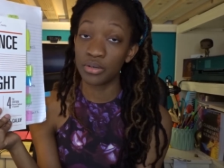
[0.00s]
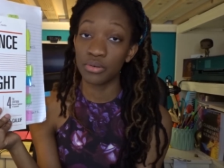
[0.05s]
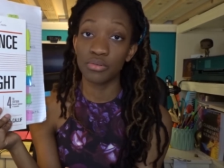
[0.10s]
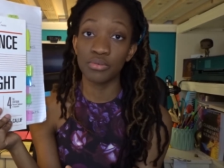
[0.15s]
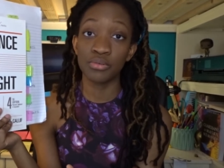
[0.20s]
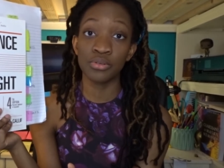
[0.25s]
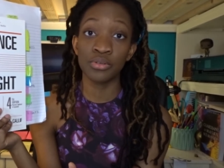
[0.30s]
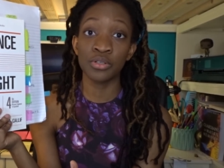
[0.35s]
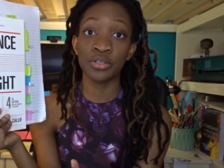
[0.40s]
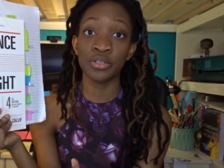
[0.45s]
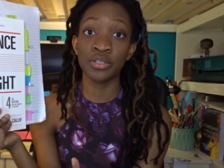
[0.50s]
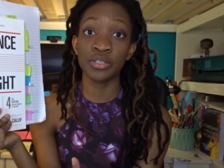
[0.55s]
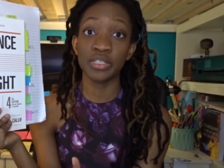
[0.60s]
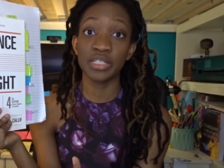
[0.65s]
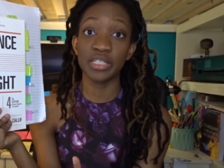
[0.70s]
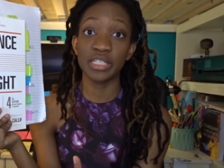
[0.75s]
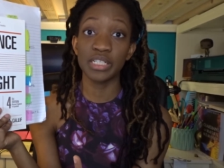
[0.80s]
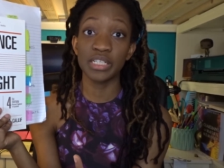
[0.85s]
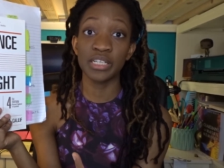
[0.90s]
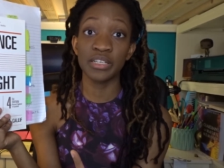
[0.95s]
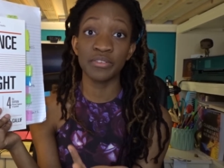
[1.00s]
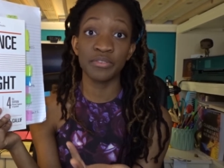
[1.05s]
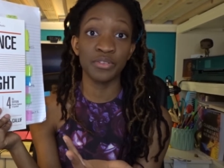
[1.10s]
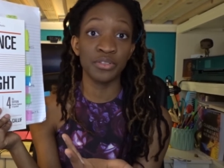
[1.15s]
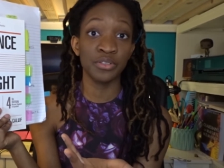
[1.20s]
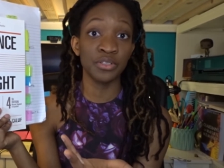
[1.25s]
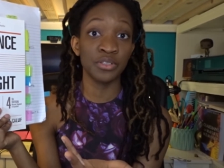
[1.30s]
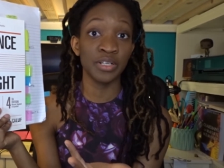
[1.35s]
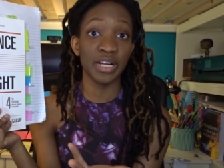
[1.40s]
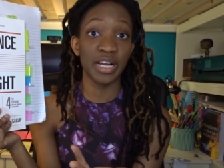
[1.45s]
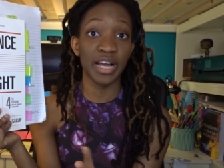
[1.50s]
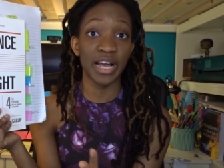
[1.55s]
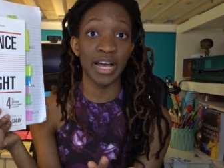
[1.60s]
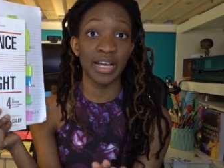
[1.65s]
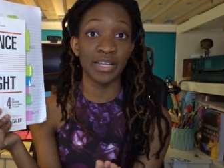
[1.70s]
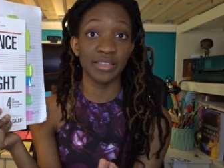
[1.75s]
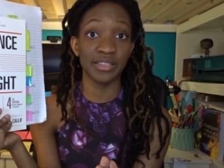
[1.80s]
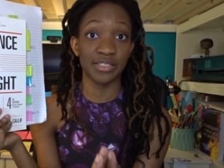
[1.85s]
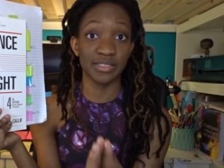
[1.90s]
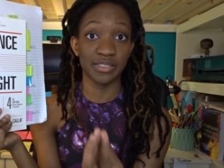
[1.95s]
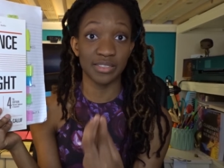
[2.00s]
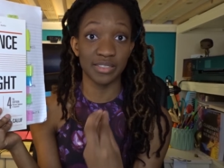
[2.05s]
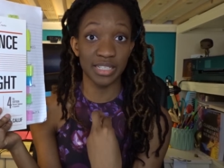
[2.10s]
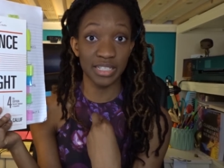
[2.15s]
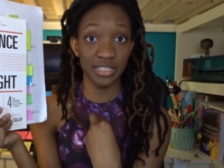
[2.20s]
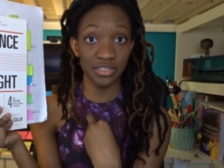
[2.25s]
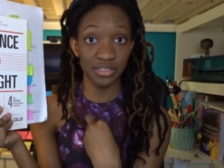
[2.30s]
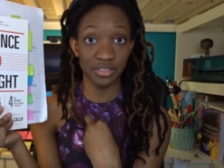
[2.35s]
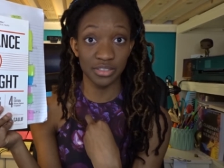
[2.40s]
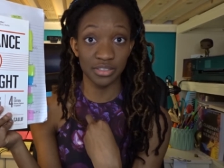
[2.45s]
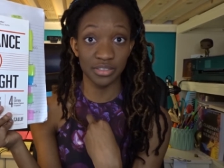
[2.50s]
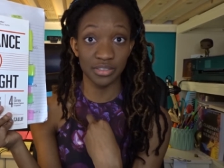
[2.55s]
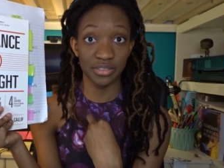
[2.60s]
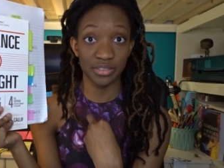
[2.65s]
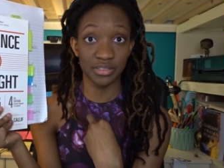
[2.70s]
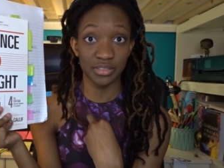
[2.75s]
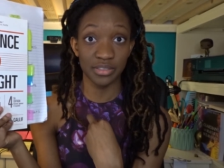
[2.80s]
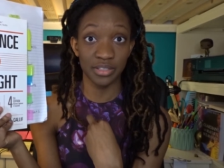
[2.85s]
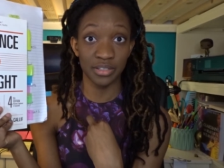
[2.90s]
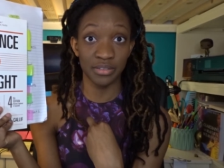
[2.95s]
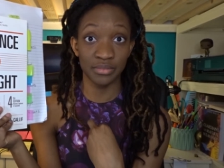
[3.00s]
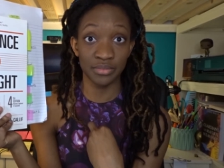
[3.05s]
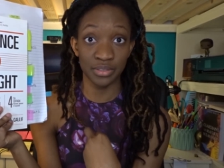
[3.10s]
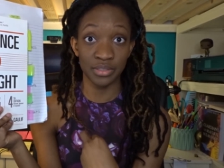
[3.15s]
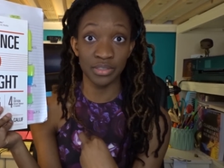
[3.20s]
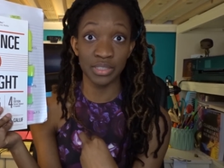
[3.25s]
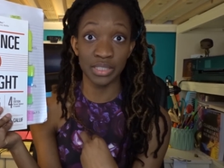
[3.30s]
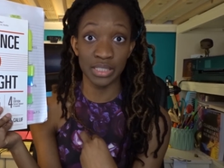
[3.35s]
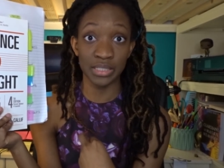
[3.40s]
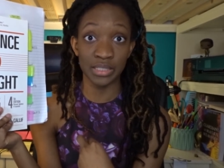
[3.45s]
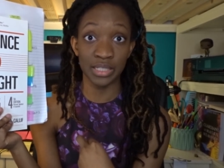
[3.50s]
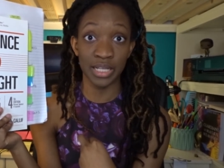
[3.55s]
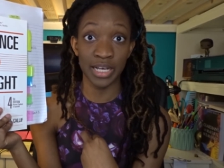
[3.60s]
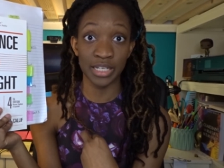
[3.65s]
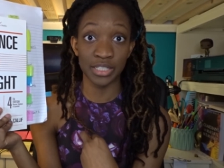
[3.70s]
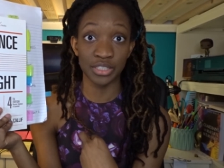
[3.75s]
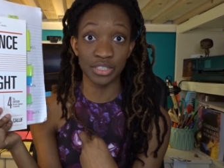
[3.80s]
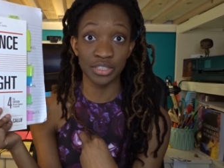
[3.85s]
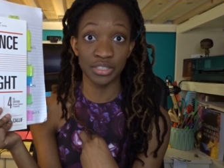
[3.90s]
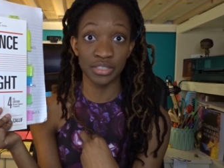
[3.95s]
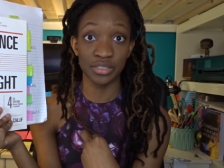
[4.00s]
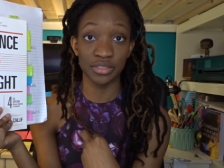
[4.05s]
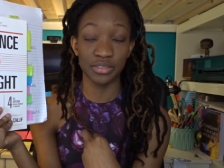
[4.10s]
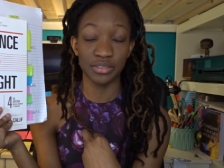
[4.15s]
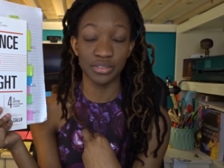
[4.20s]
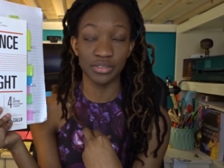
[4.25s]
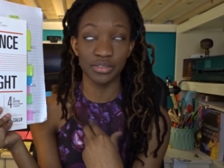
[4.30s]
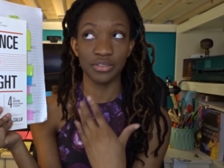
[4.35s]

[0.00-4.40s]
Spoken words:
or if you're at the center of the legal action,